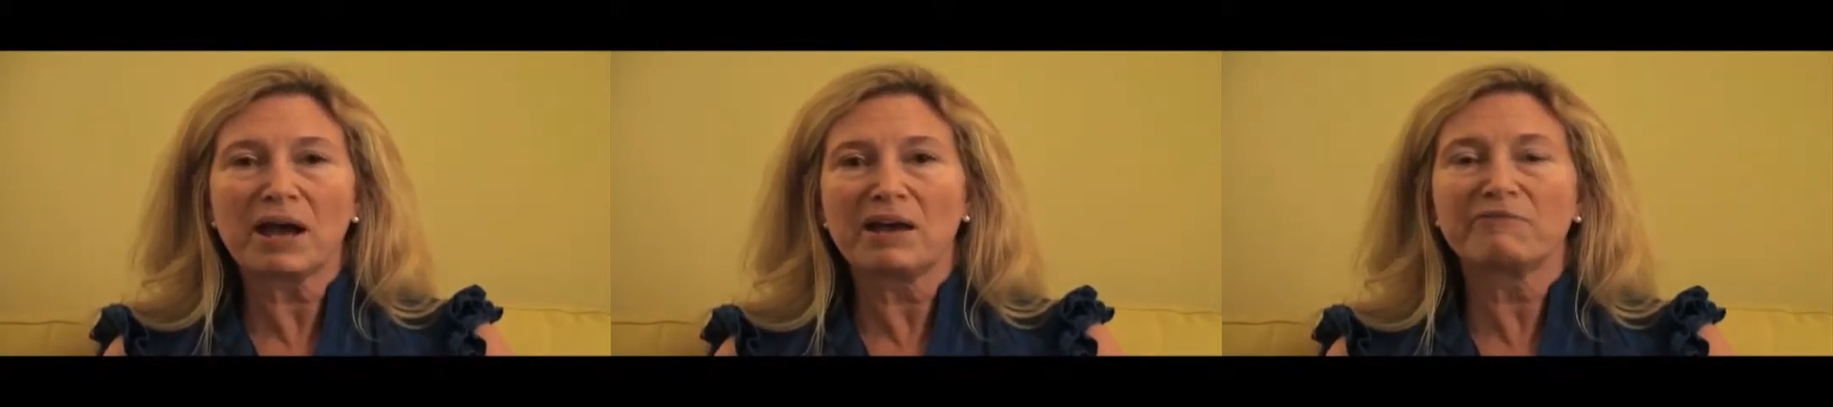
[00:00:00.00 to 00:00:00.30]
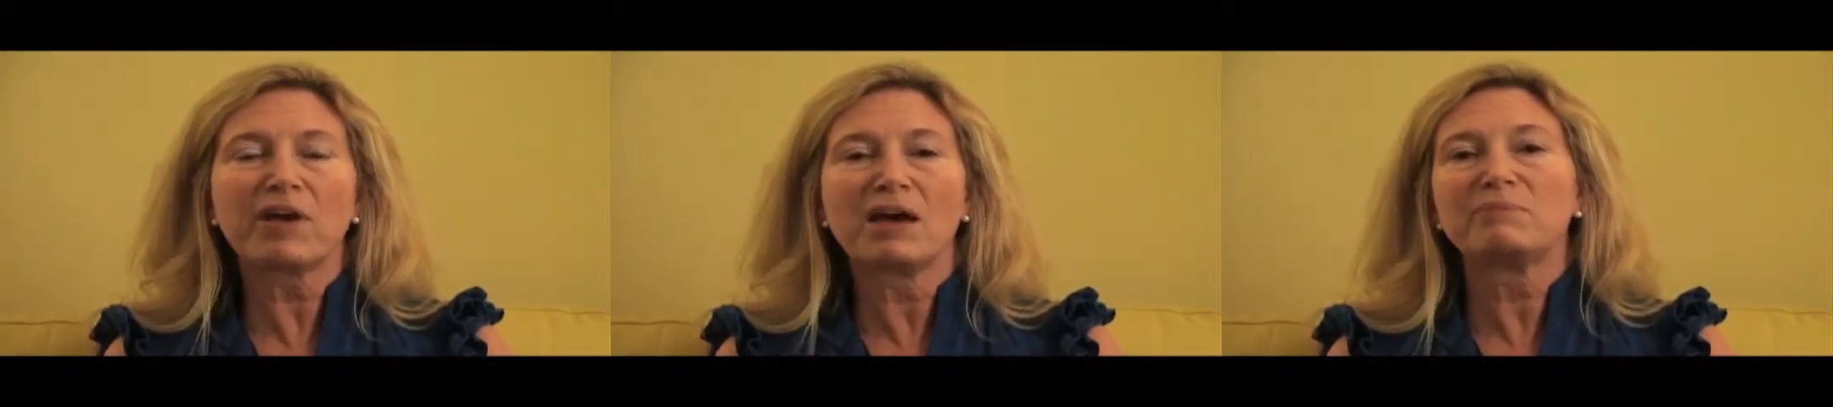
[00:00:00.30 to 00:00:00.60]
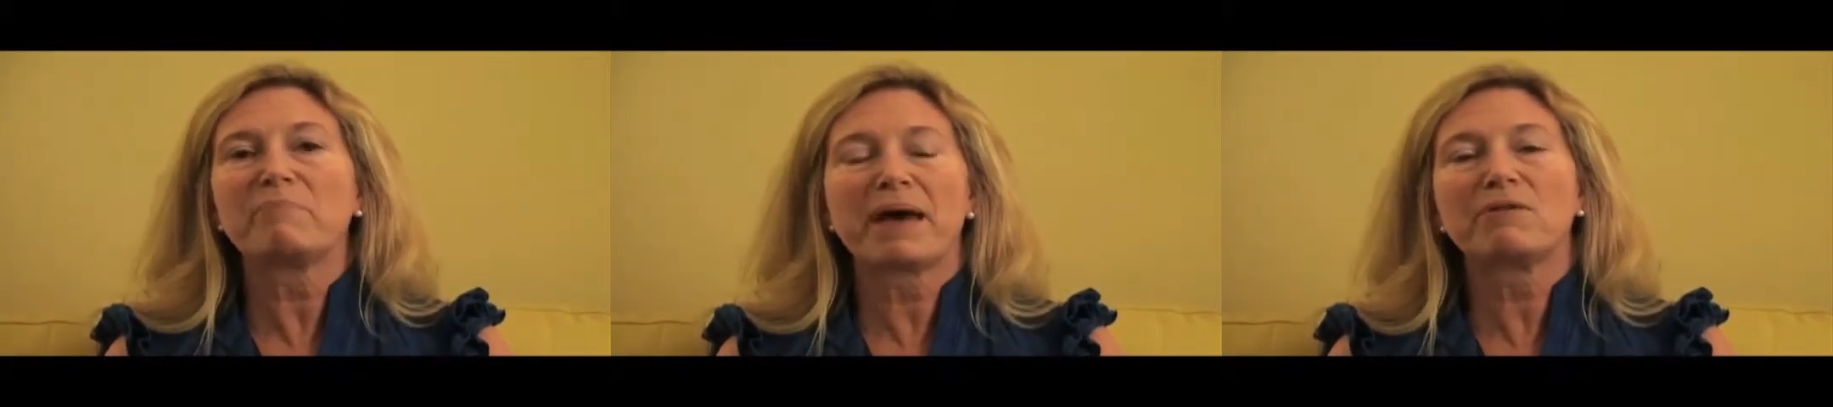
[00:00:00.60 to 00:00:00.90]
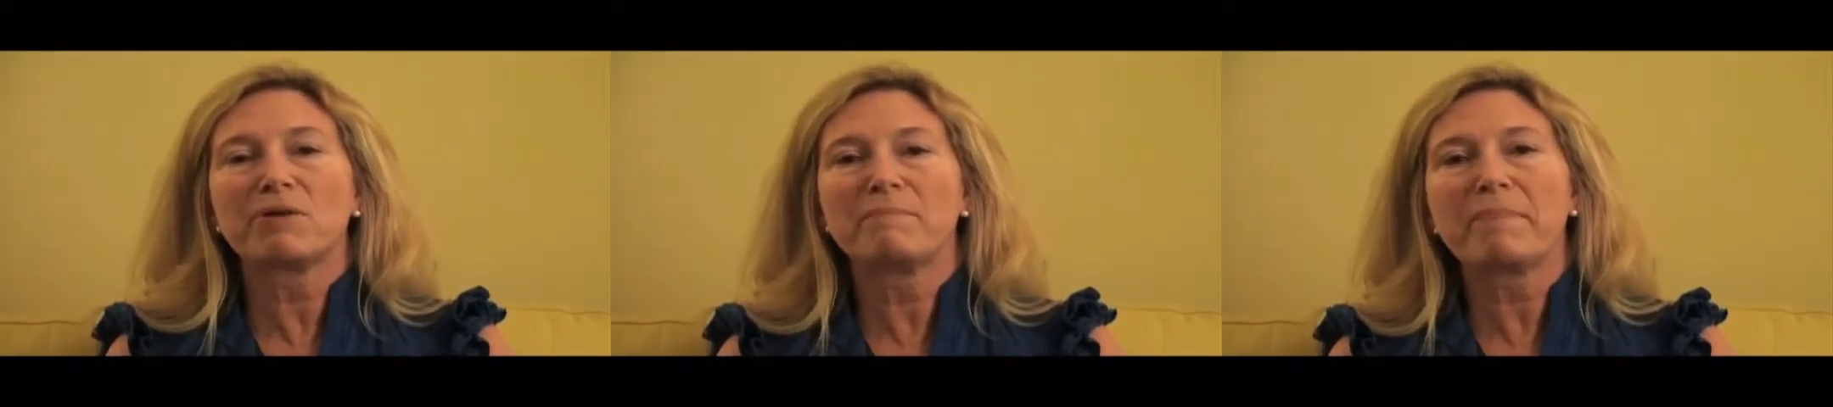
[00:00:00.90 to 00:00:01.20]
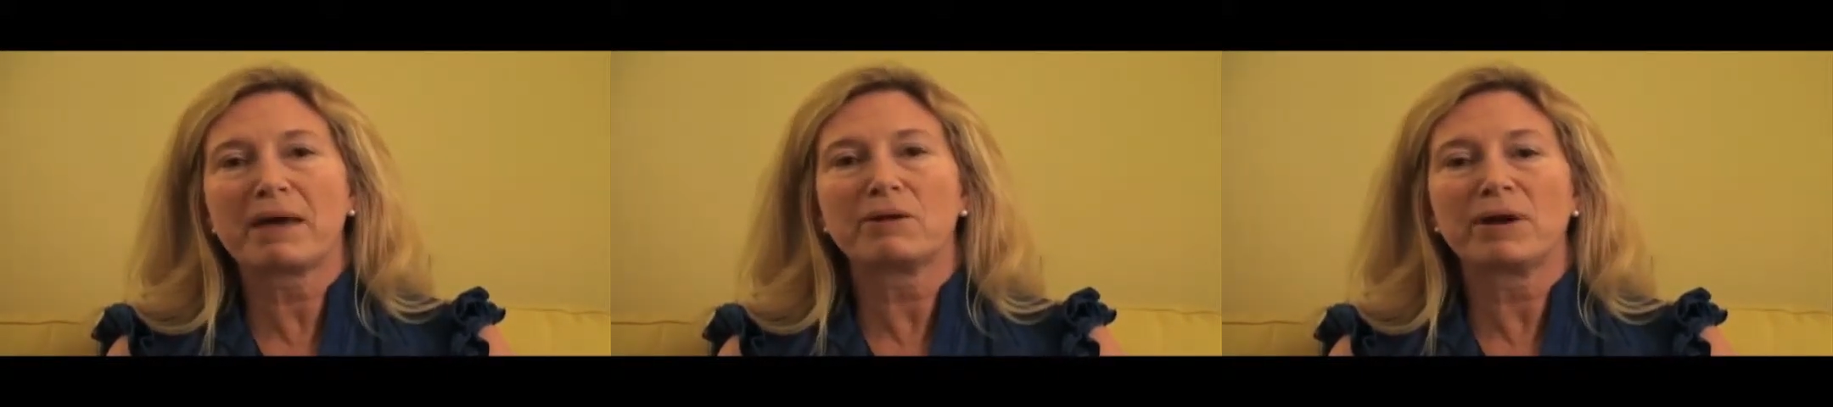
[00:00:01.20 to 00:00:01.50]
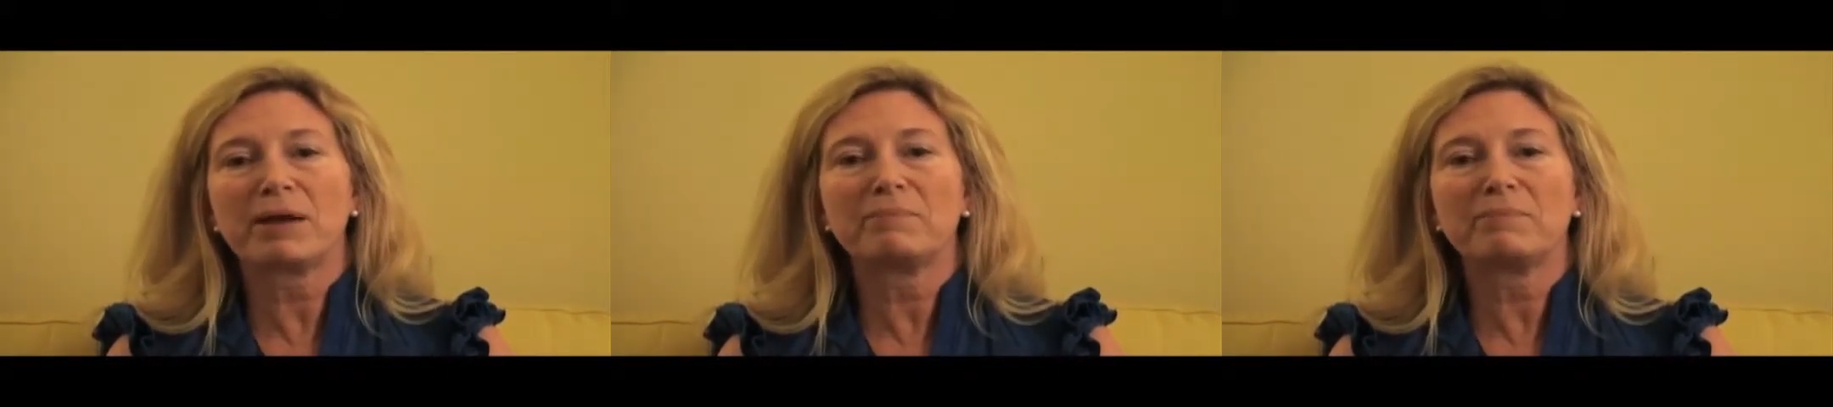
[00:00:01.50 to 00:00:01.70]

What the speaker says: I've gotten better and better at